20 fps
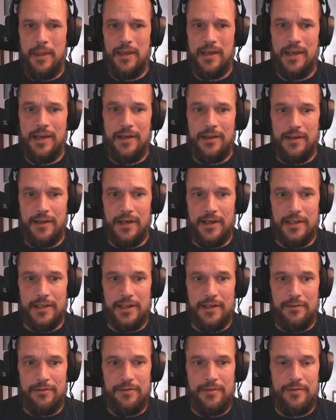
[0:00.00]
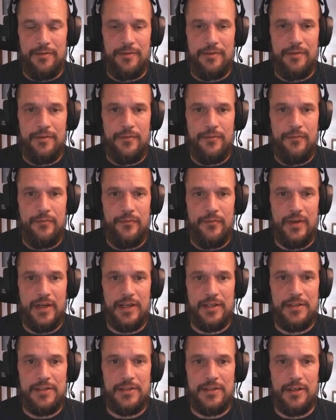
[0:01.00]
And I have
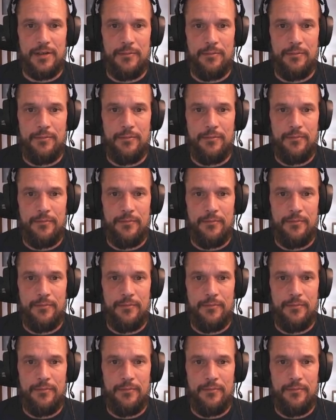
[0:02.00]
had some